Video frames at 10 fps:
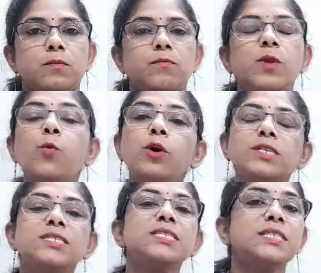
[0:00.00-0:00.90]
Now what
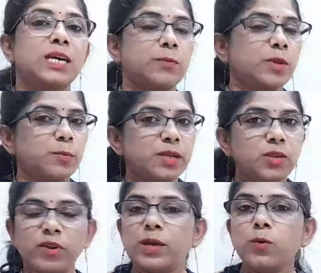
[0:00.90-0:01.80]
is this theorem number
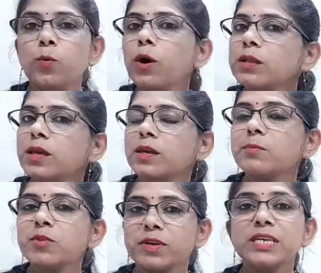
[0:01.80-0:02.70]
3? What
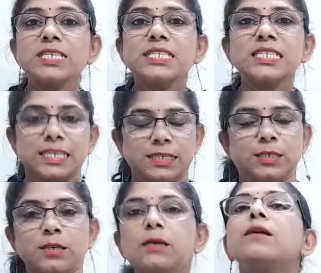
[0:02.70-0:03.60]
theorem 3 says?